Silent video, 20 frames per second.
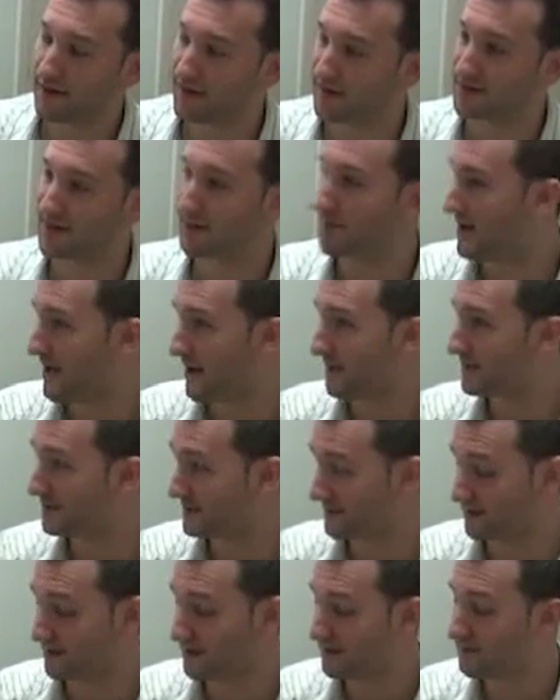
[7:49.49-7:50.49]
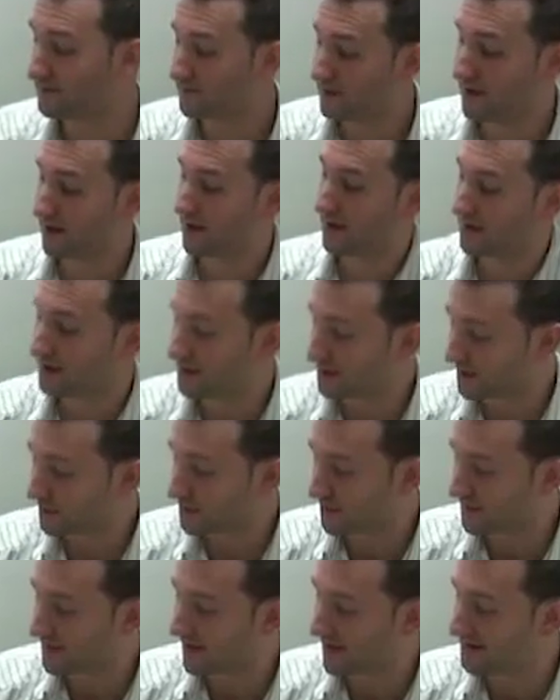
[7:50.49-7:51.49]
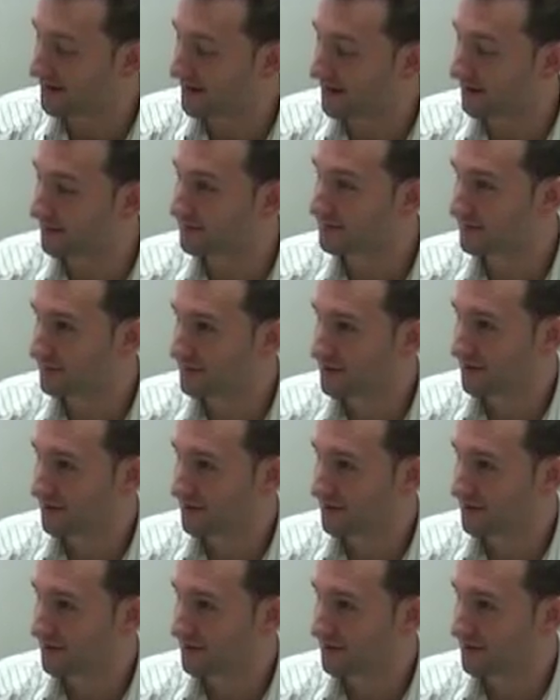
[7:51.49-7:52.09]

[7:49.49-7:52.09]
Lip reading: if something happens to you, you can put that down.